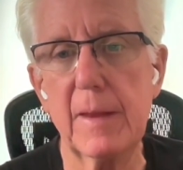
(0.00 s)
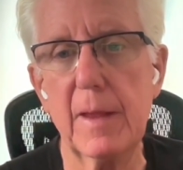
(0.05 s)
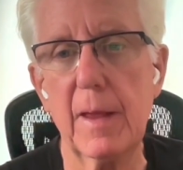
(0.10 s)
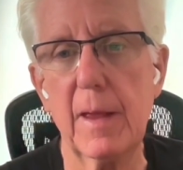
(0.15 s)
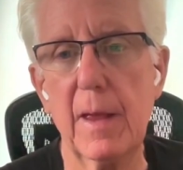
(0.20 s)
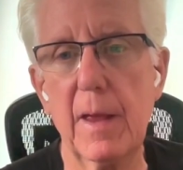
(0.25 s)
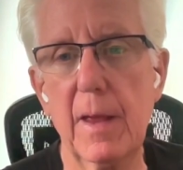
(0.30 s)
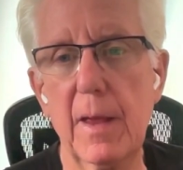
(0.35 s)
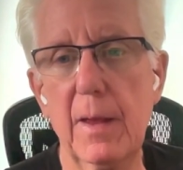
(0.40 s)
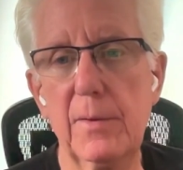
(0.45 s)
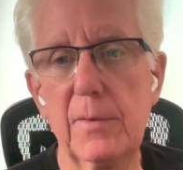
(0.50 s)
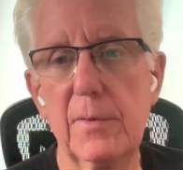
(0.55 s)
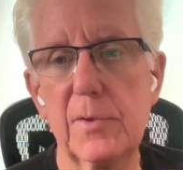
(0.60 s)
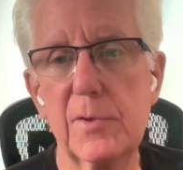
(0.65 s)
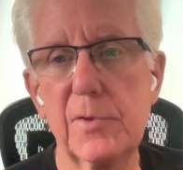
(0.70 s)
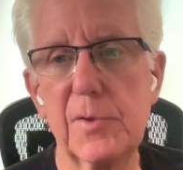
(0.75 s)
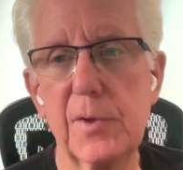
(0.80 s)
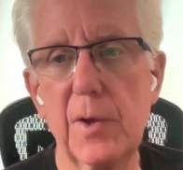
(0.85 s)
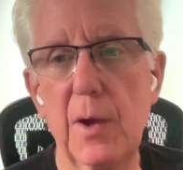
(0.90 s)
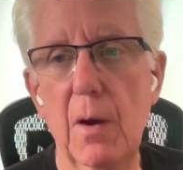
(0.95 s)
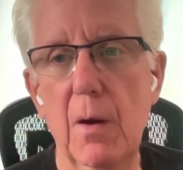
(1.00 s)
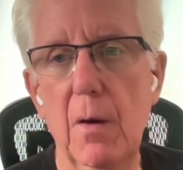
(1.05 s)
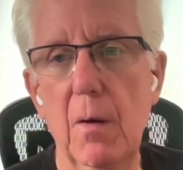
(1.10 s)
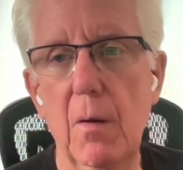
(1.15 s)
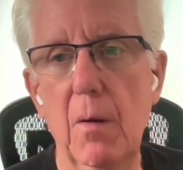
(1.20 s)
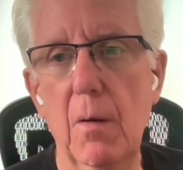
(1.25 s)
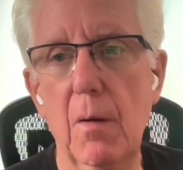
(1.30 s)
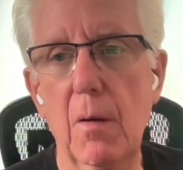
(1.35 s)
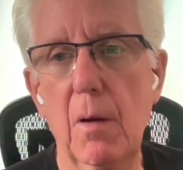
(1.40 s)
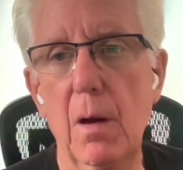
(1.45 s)
And
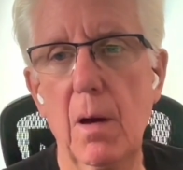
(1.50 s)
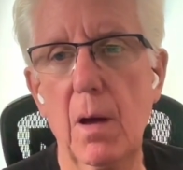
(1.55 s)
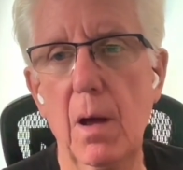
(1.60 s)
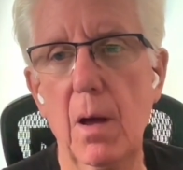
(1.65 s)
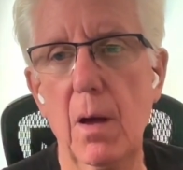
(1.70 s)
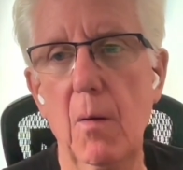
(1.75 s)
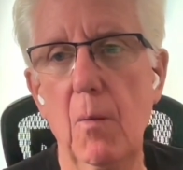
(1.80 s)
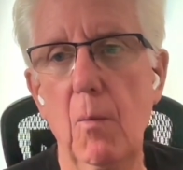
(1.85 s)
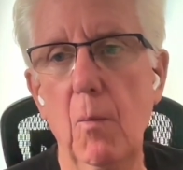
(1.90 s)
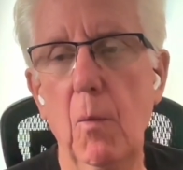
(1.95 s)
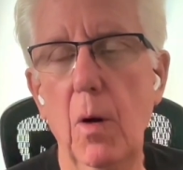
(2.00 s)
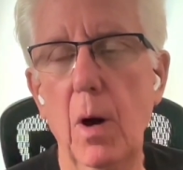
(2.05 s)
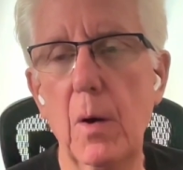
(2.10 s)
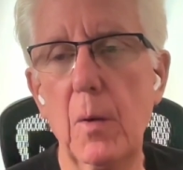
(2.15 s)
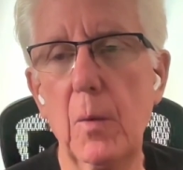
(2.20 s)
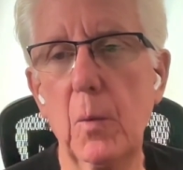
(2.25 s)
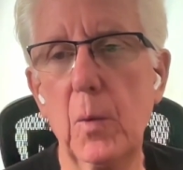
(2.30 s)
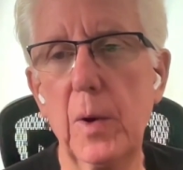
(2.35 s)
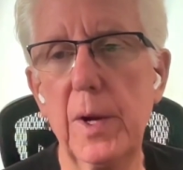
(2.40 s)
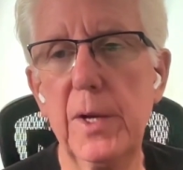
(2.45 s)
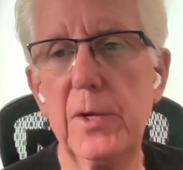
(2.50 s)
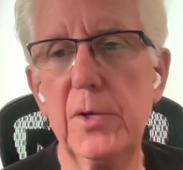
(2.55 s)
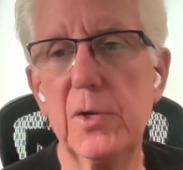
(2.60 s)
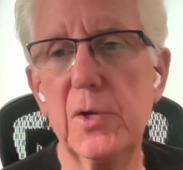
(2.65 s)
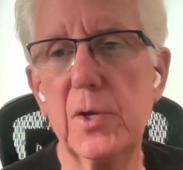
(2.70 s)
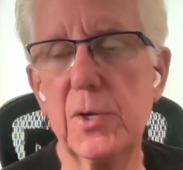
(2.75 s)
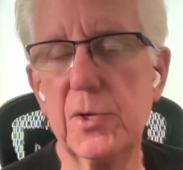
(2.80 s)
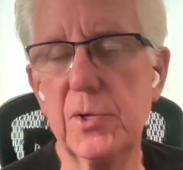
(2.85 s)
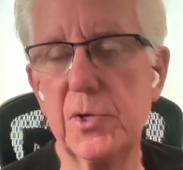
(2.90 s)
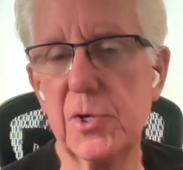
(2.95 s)
so what we
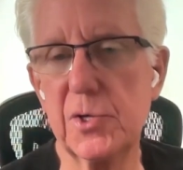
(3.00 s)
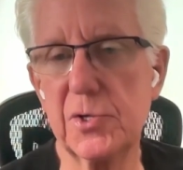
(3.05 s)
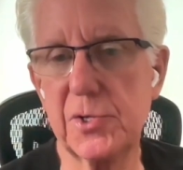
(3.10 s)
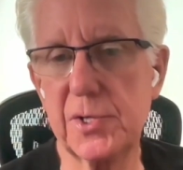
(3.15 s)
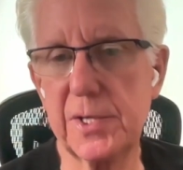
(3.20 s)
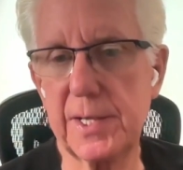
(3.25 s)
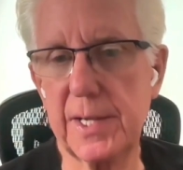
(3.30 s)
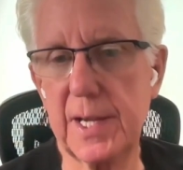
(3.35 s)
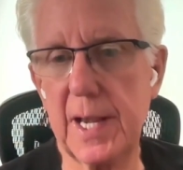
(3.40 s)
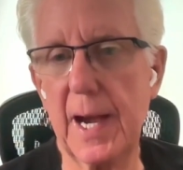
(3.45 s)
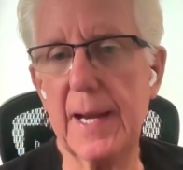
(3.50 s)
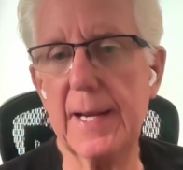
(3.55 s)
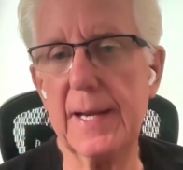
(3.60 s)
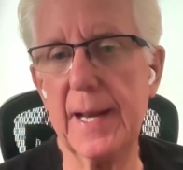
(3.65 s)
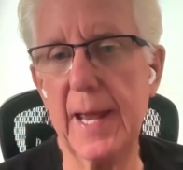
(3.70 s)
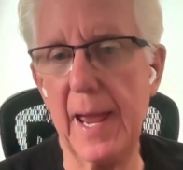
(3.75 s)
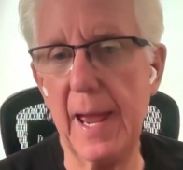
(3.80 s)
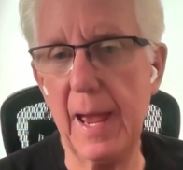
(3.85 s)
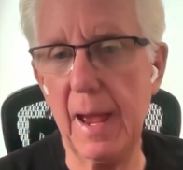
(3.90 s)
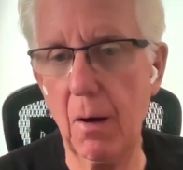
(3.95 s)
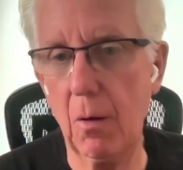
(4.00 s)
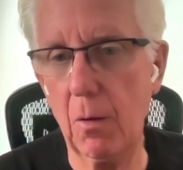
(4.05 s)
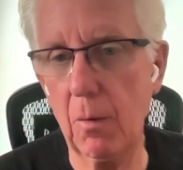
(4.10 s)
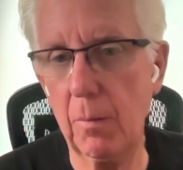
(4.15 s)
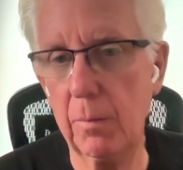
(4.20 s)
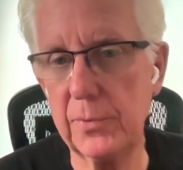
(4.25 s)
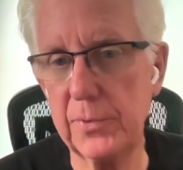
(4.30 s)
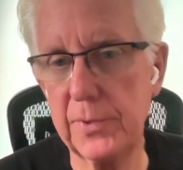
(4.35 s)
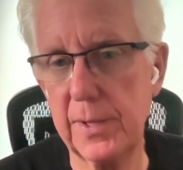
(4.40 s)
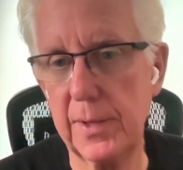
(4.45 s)
did just kind of helped
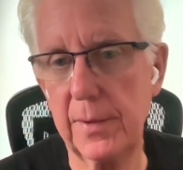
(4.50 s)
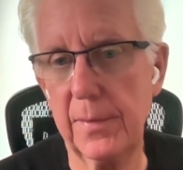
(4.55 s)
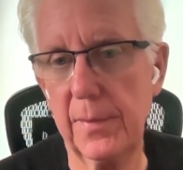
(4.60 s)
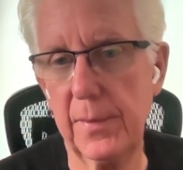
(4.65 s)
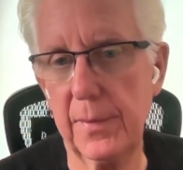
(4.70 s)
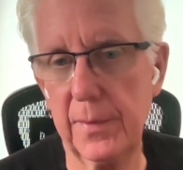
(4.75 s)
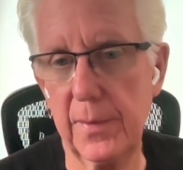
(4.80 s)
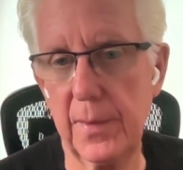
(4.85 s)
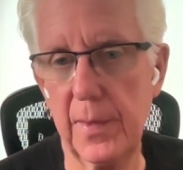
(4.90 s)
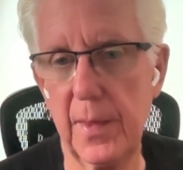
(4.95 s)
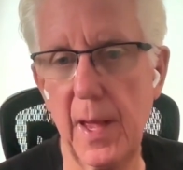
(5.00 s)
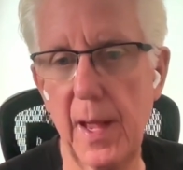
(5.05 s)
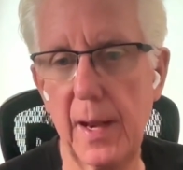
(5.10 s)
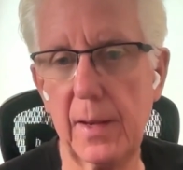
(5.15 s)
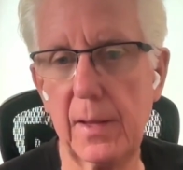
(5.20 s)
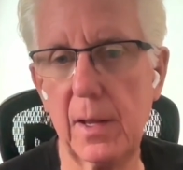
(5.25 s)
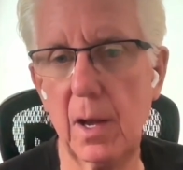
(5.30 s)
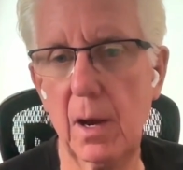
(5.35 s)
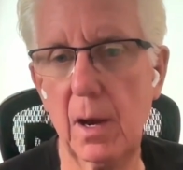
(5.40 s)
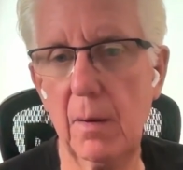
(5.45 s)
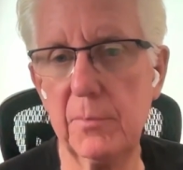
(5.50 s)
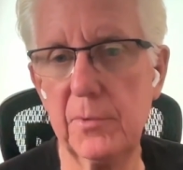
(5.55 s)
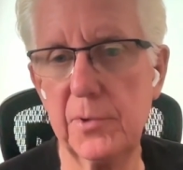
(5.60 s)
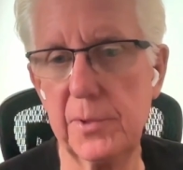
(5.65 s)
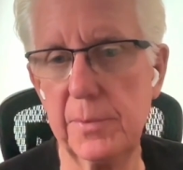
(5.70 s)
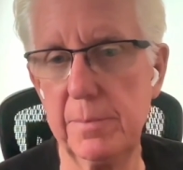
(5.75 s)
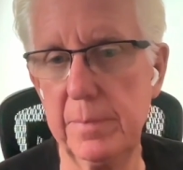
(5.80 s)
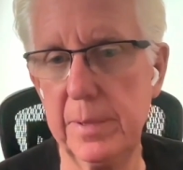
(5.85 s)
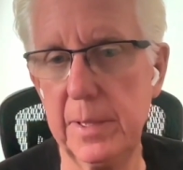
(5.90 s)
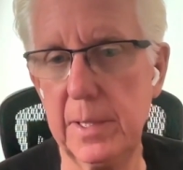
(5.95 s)
that come to
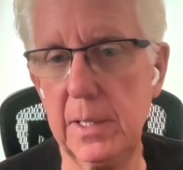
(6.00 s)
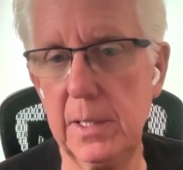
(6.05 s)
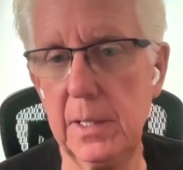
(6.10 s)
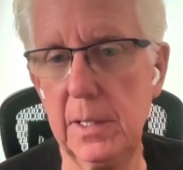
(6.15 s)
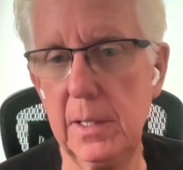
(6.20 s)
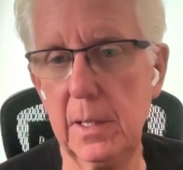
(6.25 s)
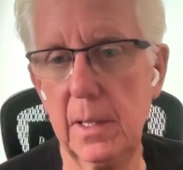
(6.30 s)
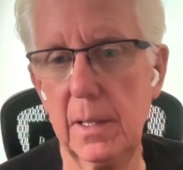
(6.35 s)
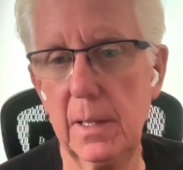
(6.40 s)
be.